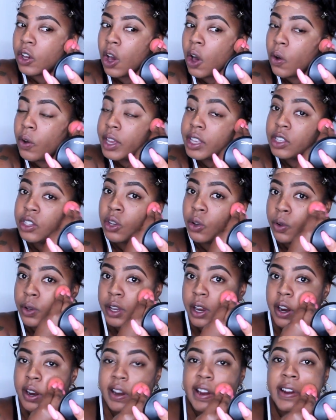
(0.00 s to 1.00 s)
Go into
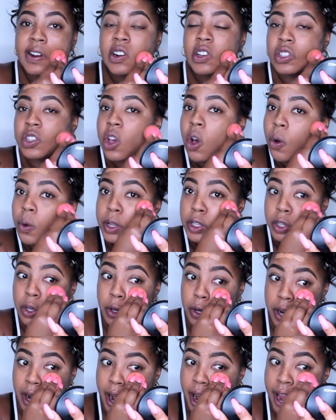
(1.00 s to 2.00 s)
your ears, go
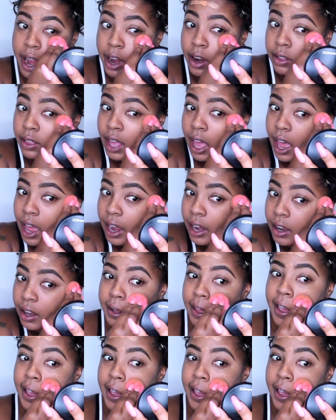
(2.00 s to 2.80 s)
into your hairline.